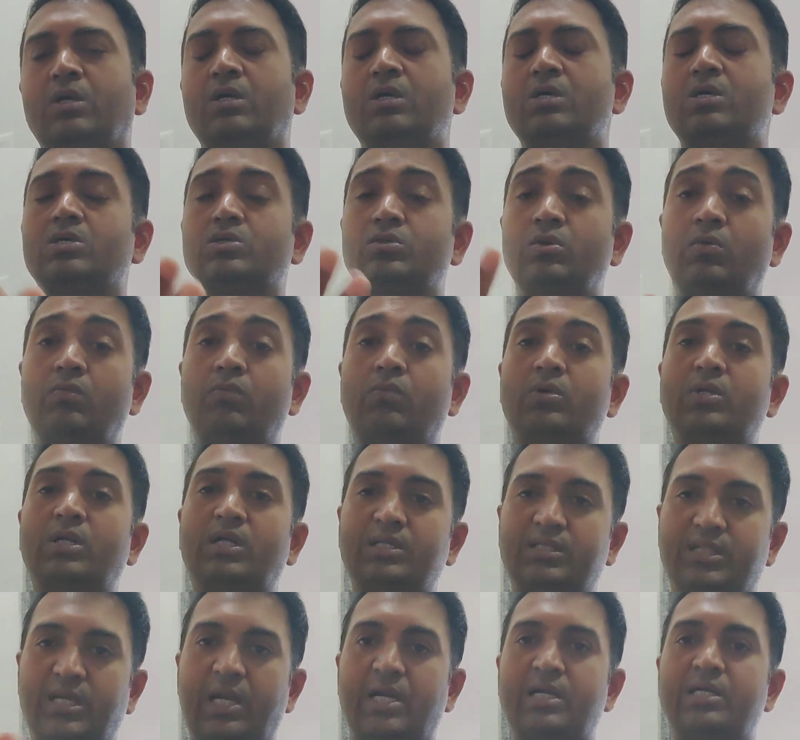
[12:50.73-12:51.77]
So, what are
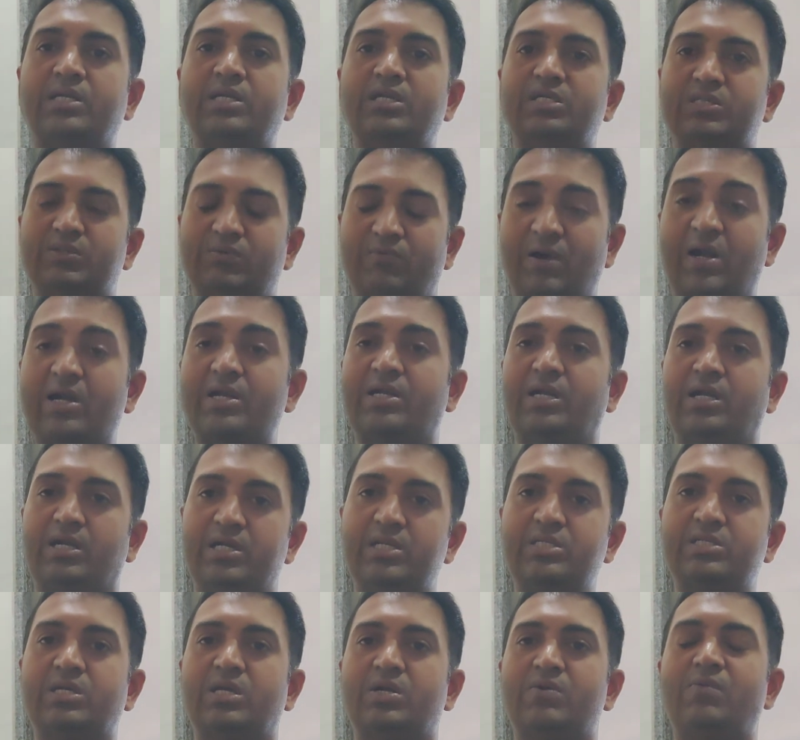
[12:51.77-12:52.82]
that
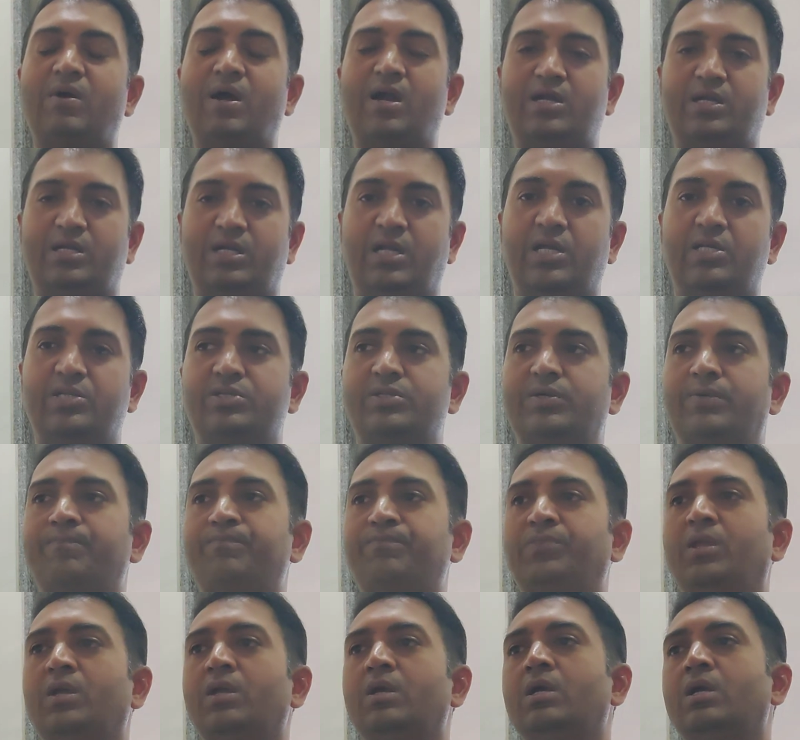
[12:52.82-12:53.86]
disadvantage?
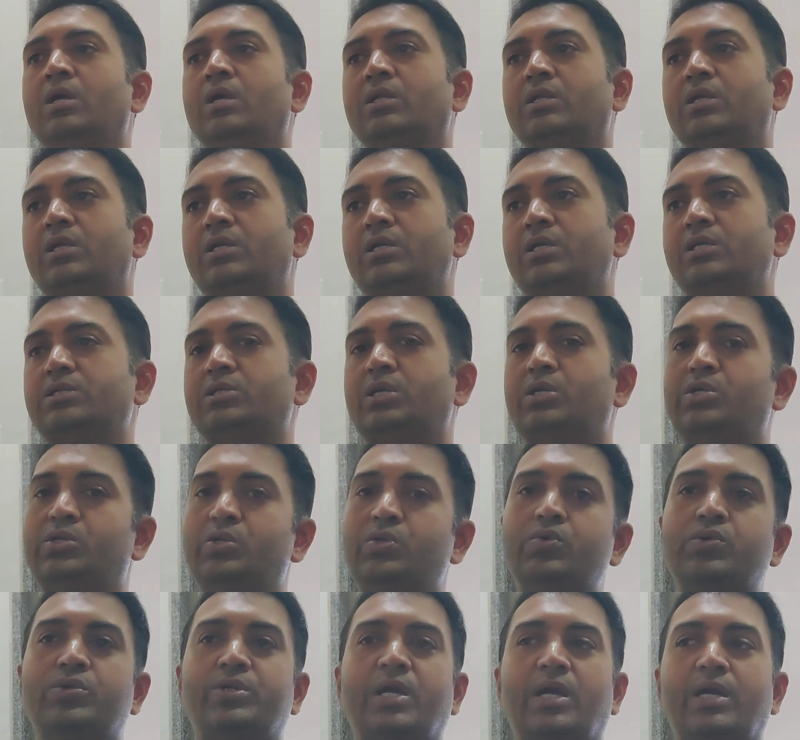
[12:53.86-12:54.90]
It is a
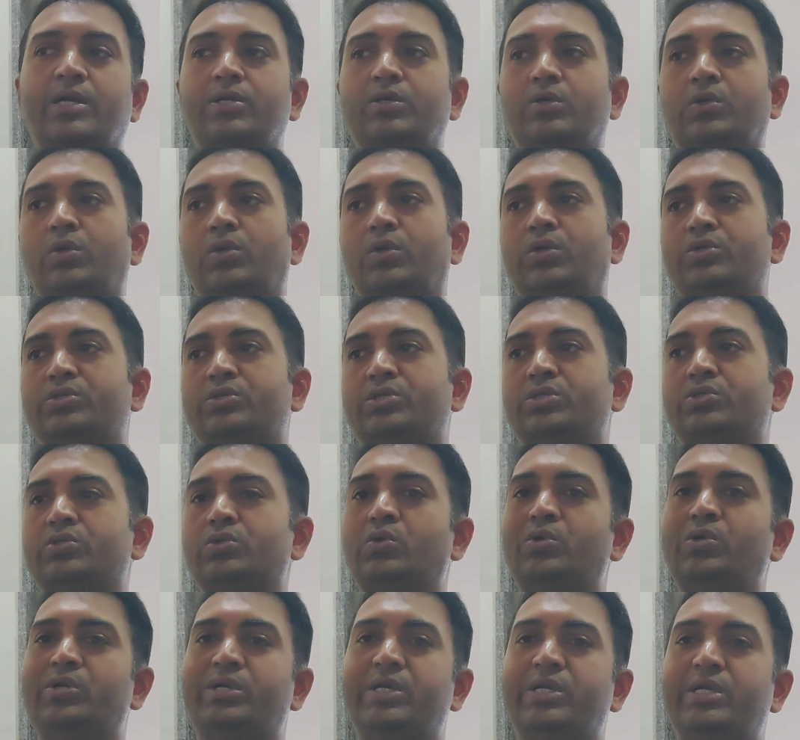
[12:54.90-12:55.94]
new technology, so
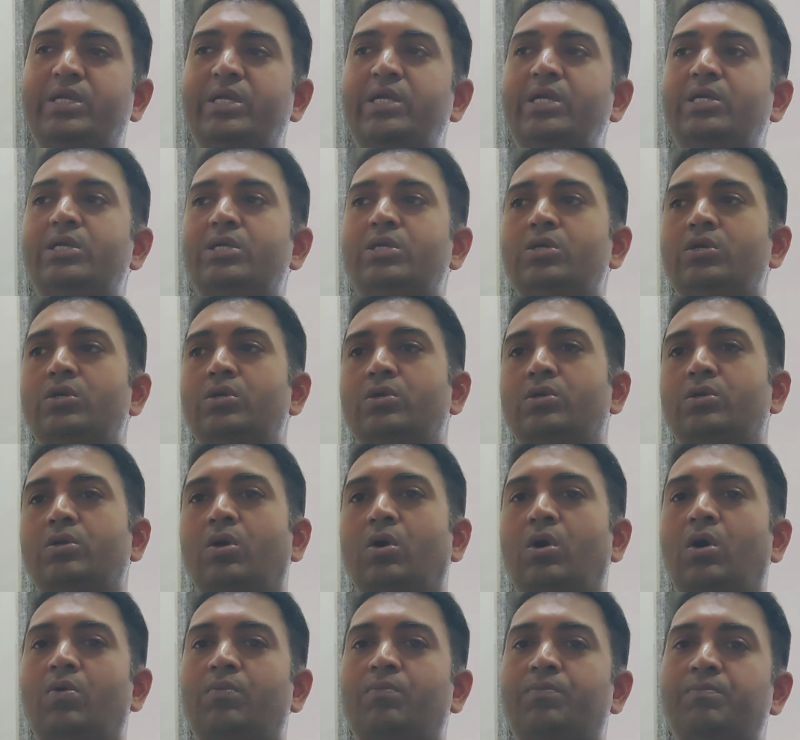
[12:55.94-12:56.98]
need
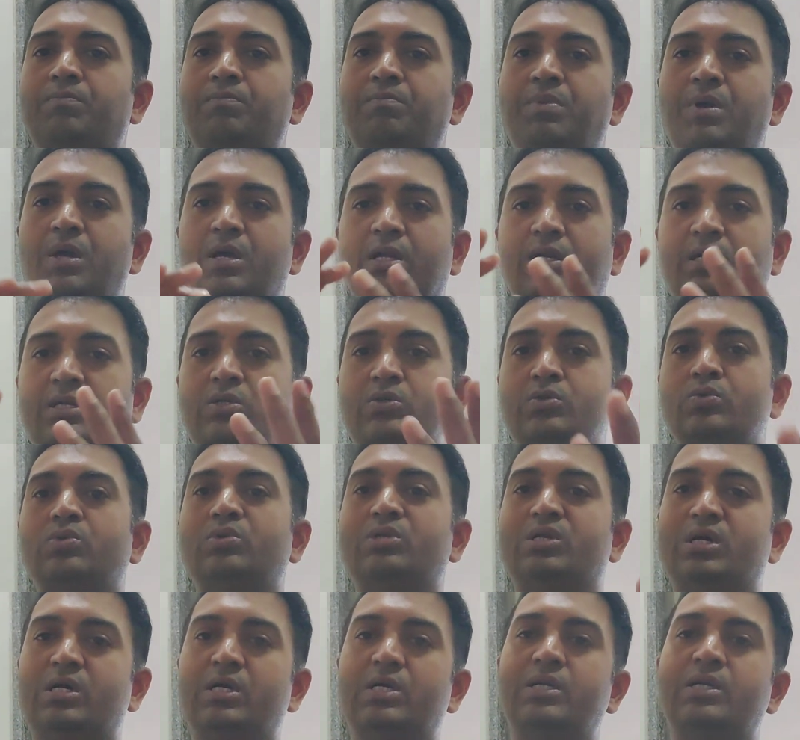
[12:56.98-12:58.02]
of to
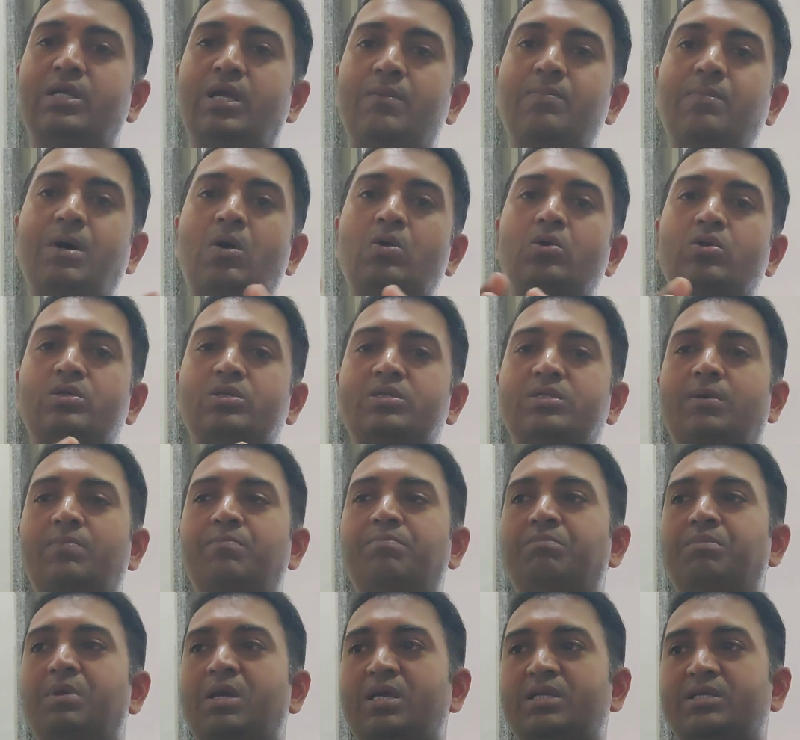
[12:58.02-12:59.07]
learn about some
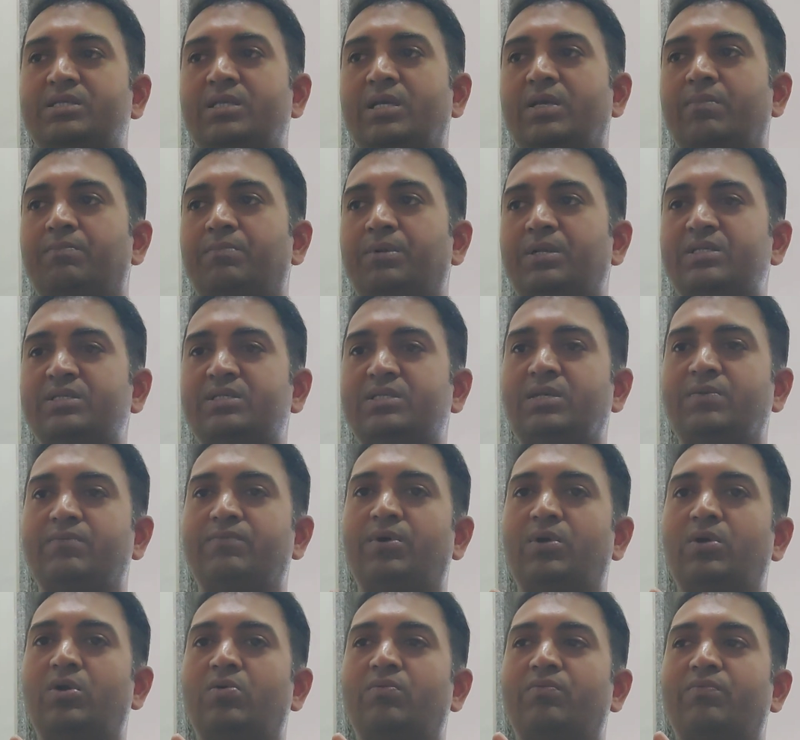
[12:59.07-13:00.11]
basic principle
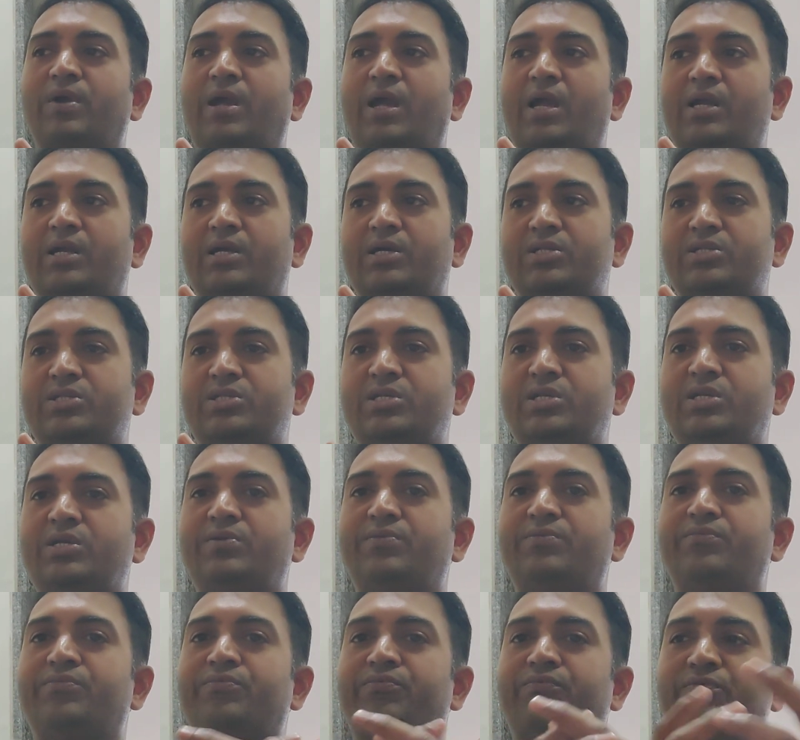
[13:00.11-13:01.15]
of energy,
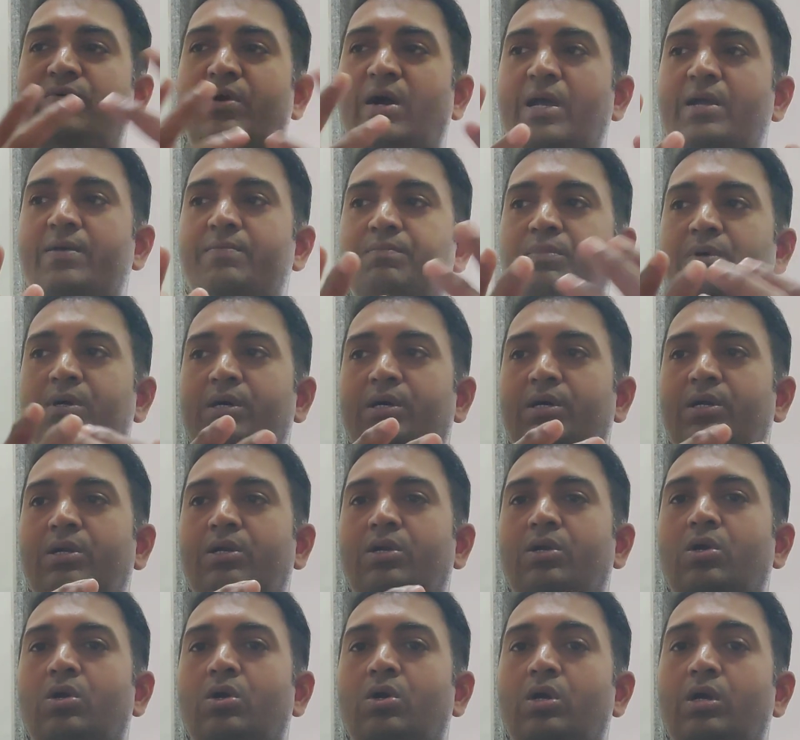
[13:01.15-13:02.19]
fiber,
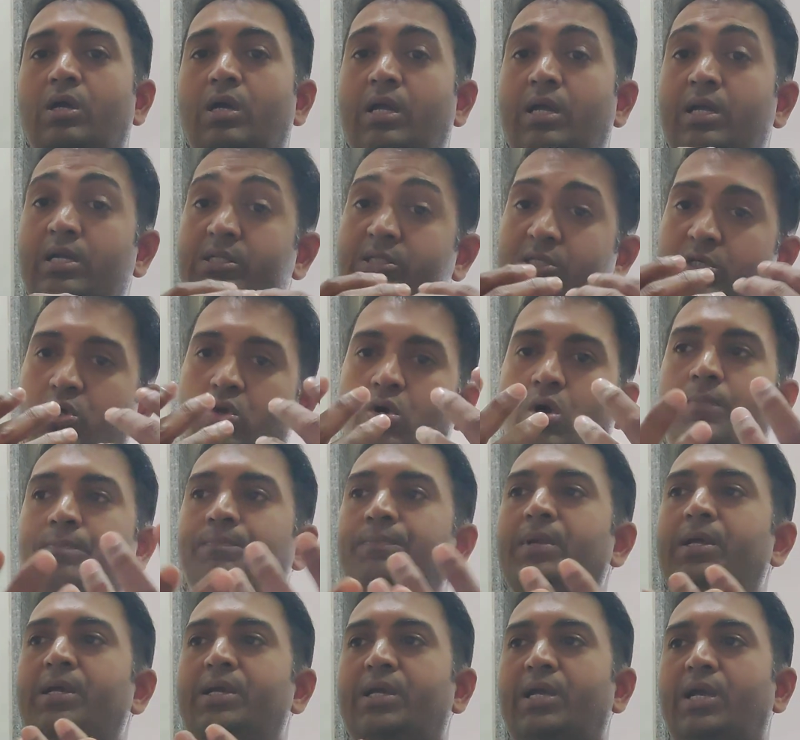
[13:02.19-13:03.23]
its
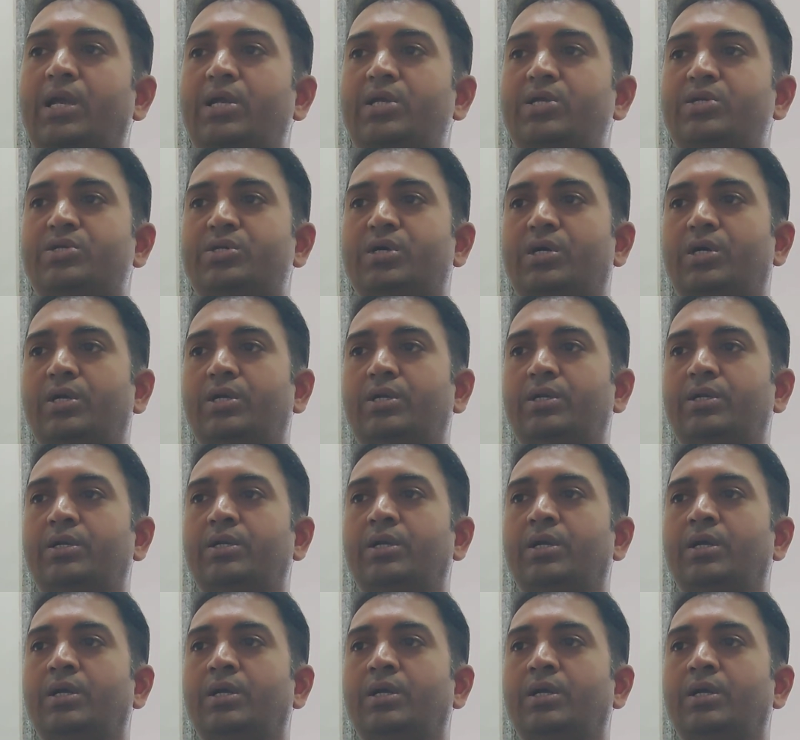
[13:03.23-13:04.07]
complication,